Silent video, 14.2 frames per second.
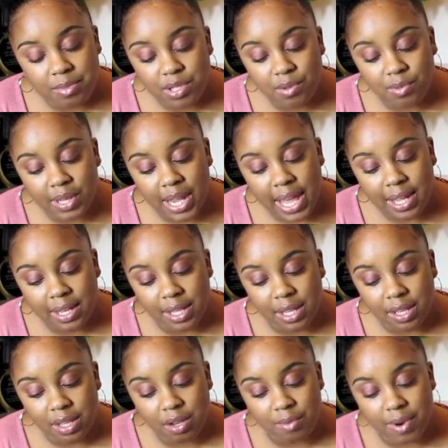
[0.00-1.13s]
too likely,
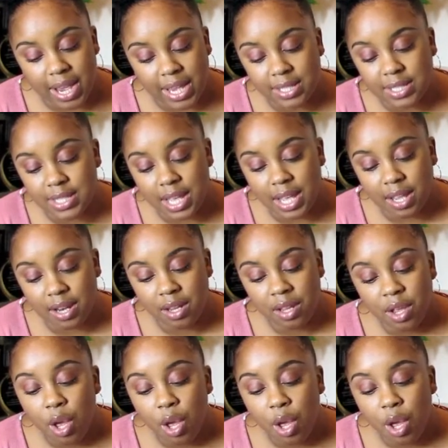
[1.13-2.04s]
Uriah said.